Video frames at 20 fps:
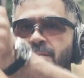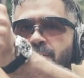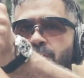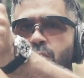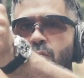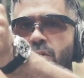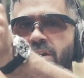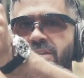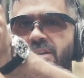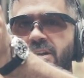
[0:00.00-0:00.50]

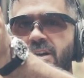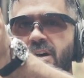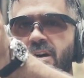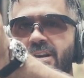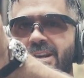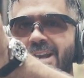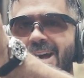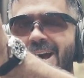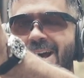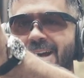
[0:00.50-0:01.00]
point the
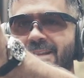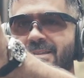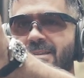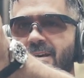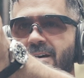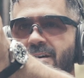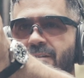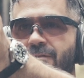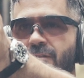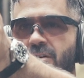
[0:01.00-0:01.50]
gun at
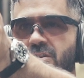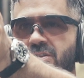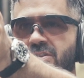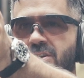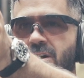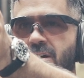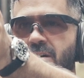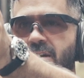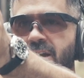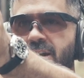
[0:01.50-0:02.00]
the first
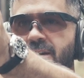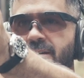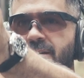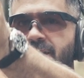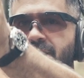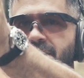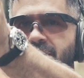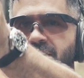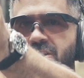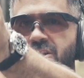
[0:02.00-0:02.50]
target,
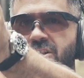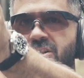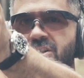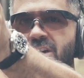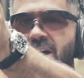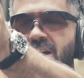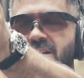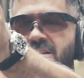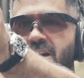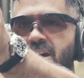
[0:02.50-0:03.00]
hit your
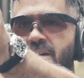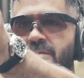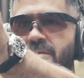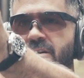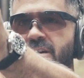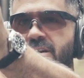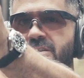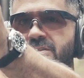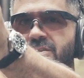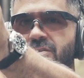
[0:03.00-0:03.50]
shot timer.
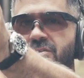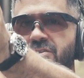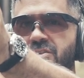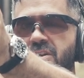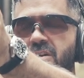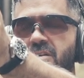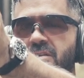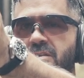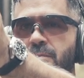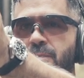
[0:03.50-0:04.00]
As soon as you
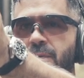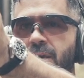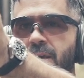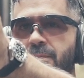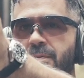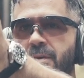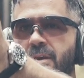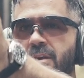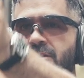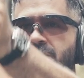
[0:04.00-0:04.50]
hear the beep,
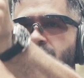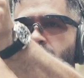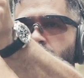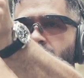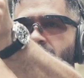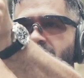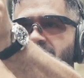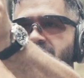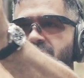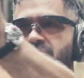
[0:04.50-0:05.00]
you'll
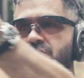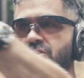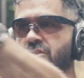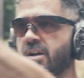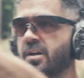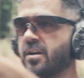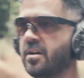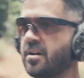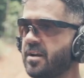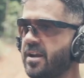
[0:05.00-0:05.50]
press the
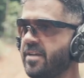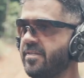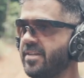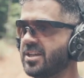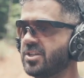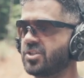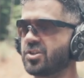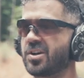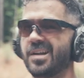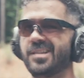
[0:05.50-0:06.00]
trigger and then
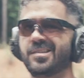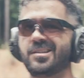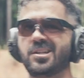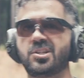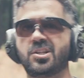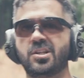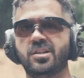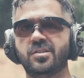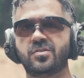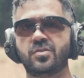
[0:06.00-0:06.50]

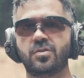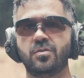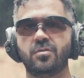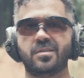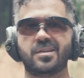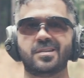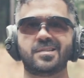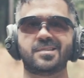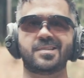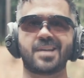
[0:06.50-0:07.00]
transition to
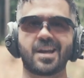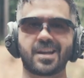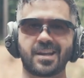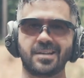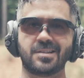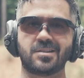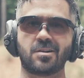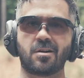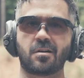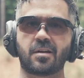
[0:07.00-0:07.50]
the second
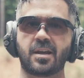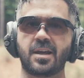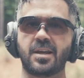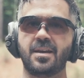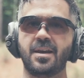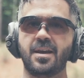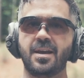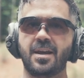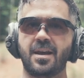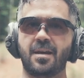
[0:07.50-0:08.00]
target
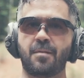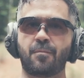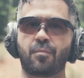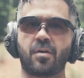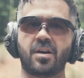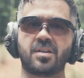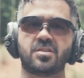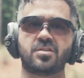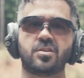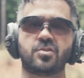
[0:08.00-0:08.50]
and
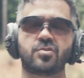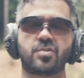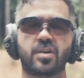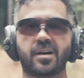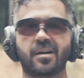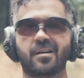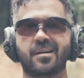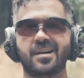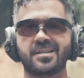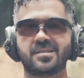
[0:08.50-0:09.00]
press the
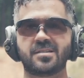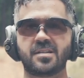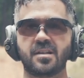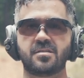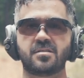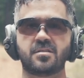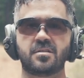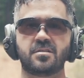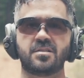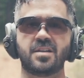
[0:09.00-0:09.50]
trigger. And since
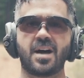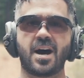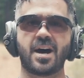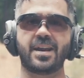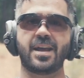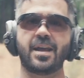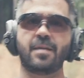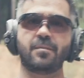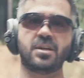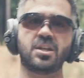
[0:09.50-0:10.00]
there's not
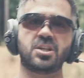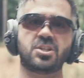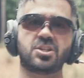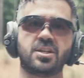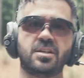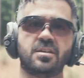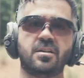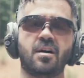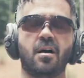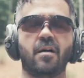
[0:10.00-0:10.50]

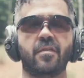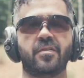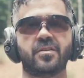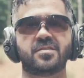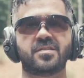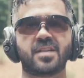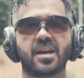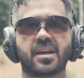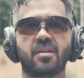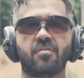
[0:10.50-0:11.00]
ammunition on the
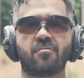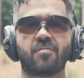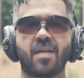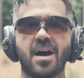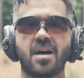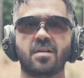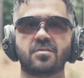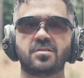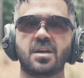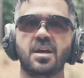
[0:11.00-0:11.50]
second
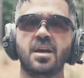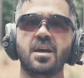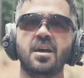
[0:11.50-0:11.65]
round,